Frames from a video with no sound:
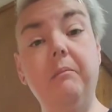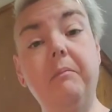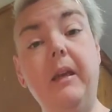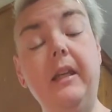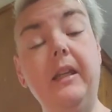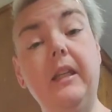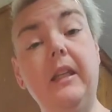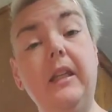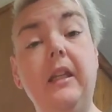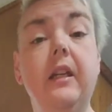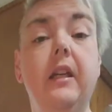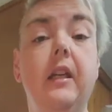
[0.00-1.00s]

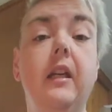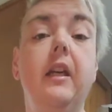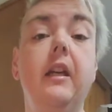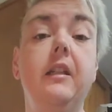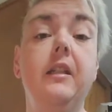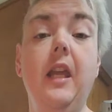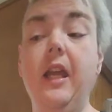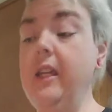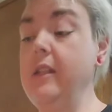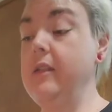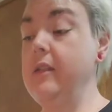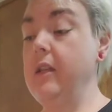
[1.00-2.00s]
bacony
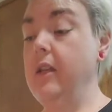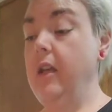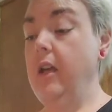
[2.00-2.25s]
taste.